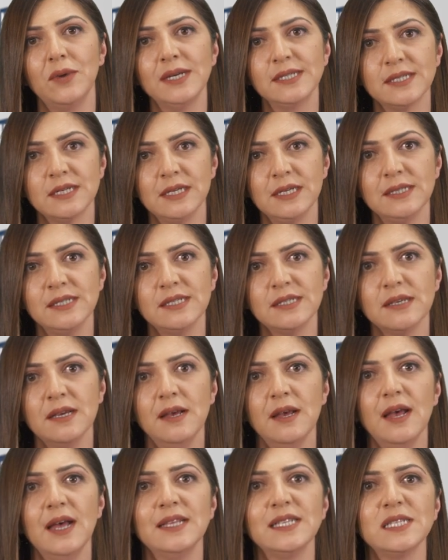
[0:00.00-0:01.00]
residents
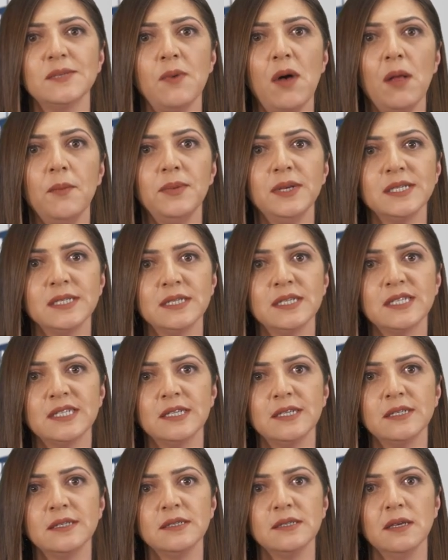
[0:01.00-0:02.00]
and small
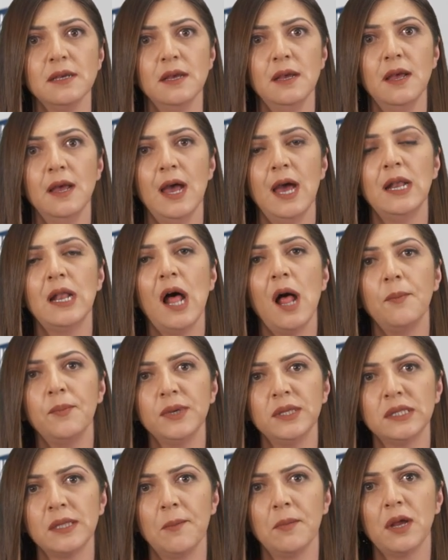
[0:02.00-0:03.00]
businesses and
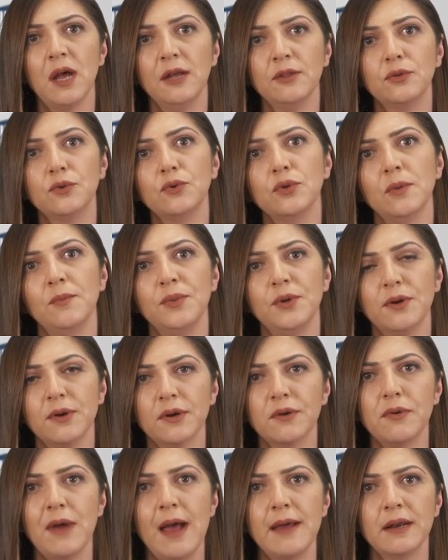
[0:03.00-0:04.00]
helping them cut through the
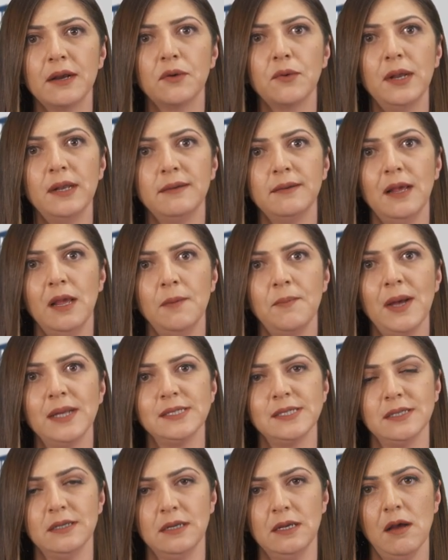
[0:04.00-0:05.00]
bureaucratic red tape at
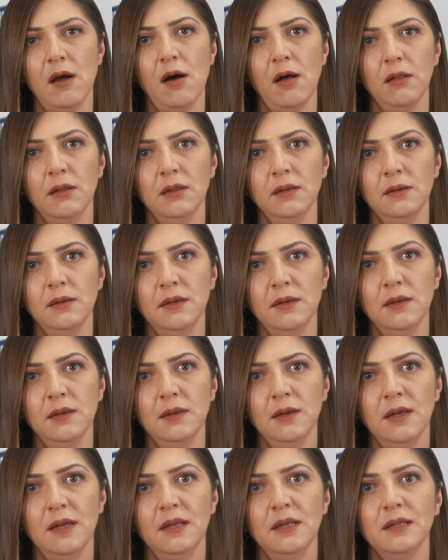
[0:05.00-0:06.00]
City Hall.
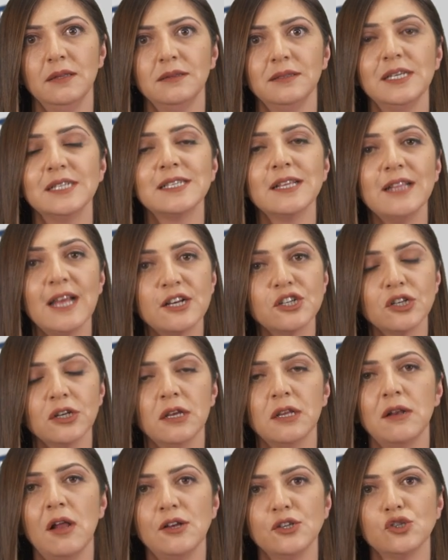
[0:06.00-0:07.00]
This election
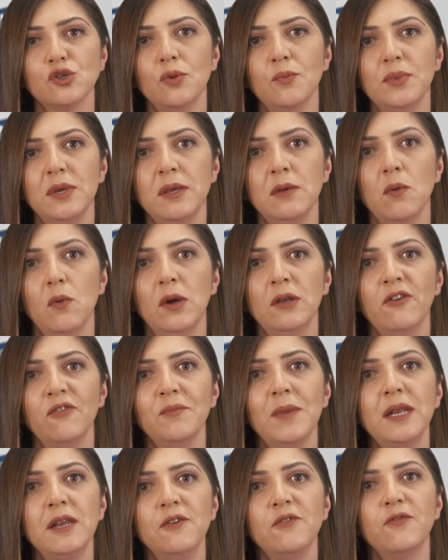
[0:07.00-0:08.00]
can also be one of
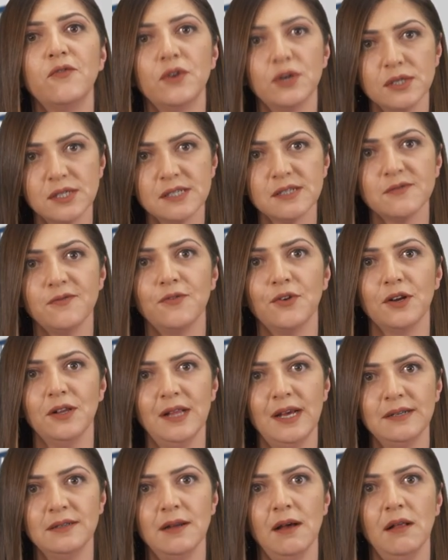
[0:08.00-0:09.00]
many firsts for
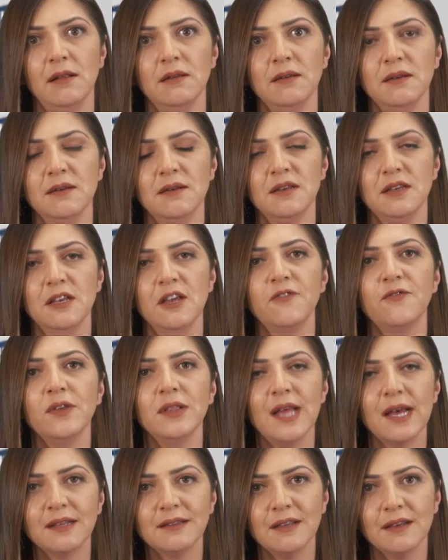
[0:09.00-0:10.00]
Glendale. If
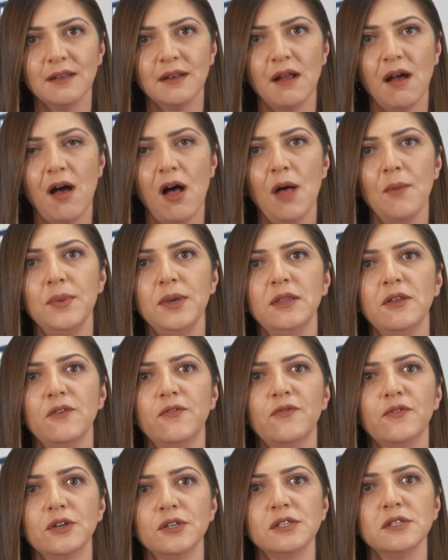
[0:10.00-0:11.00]
elected, I'll be the
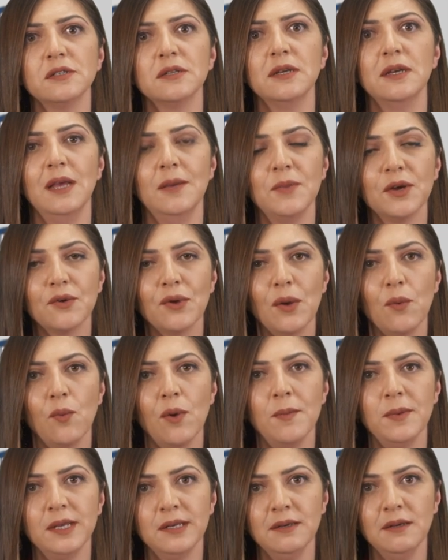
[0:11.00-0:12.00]
first immigrant
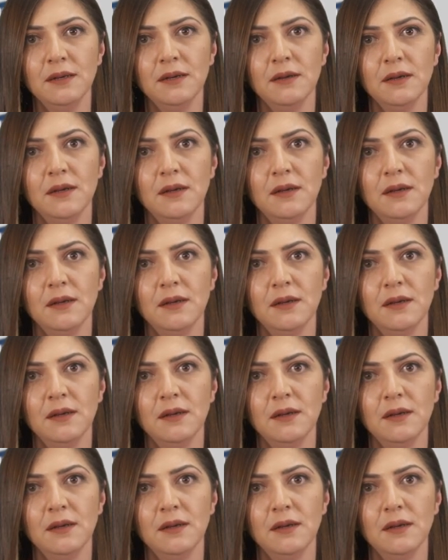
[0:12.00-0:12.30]
woman,